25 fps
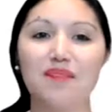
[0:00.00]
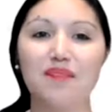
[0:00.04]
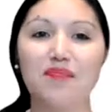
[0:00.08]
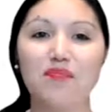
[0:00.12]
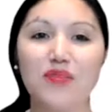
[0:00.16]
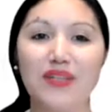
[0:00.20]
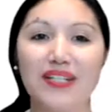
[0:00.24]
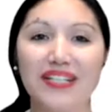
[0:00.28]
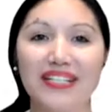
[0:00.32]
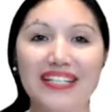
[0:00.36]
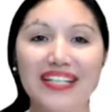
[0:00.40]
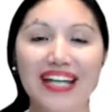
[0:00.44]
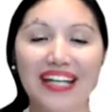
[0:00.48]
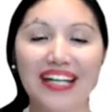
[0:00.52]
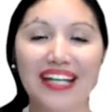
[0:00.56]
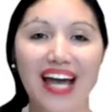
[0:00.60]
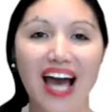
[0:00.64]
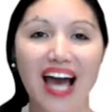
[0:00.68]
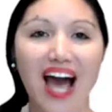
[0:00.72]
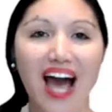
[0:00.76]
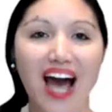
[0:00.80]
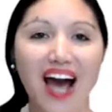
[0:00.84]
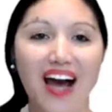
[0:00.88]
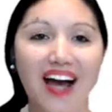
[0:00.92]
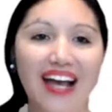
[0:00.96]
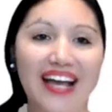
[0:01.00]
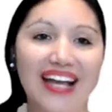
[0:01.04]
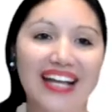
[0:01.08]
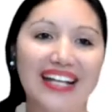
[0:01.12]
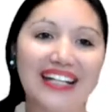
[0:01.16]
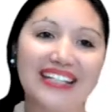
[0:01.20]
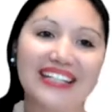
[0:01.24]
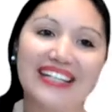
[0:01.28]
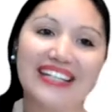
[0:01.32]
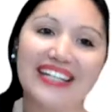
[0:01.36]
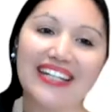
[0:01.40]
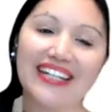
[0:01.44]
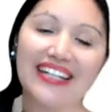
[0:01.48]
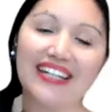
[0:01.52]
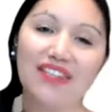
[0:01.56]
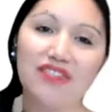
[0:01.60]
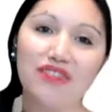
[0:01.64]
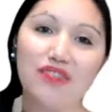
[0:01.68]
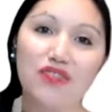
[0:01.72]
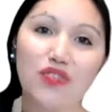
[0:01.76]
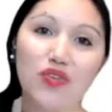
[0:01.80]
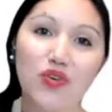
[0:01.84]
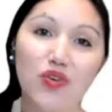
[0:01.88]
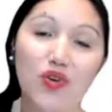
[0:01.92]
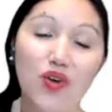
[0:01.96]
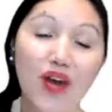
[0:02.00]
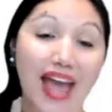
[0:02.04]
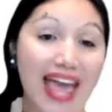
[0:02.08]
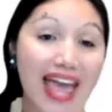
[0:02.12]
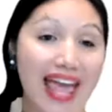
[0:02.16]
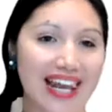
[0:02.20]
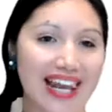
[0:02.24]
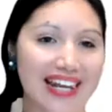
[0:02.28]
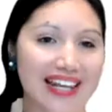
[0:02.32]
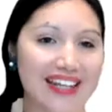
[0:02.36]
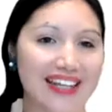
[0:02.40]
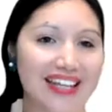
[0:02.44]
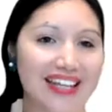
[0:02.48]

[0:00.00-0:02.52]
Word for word: we need that A ending for elle.